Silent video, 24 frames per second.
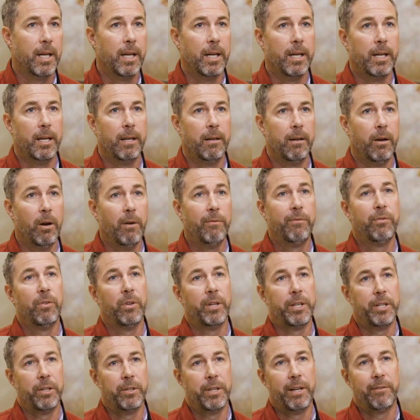
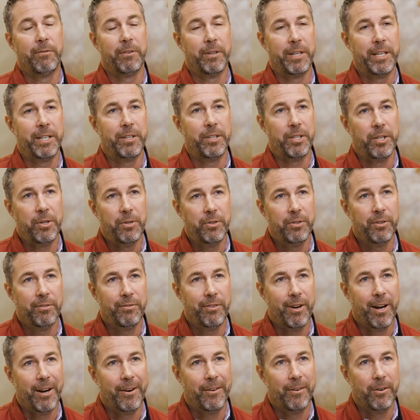Hopefully you'll never need to use a
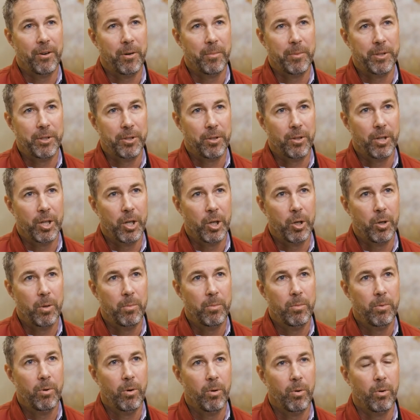firearm in your
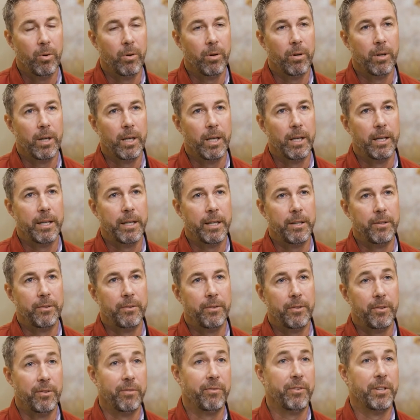home or
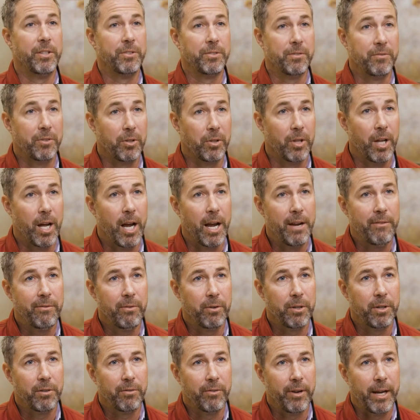in defense of your life
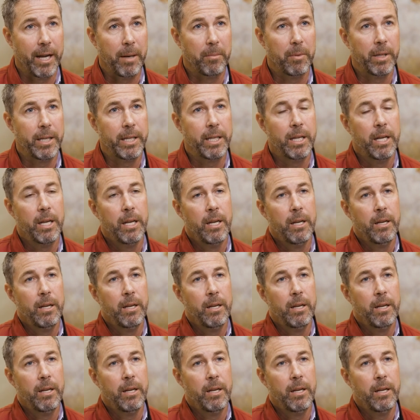or your family.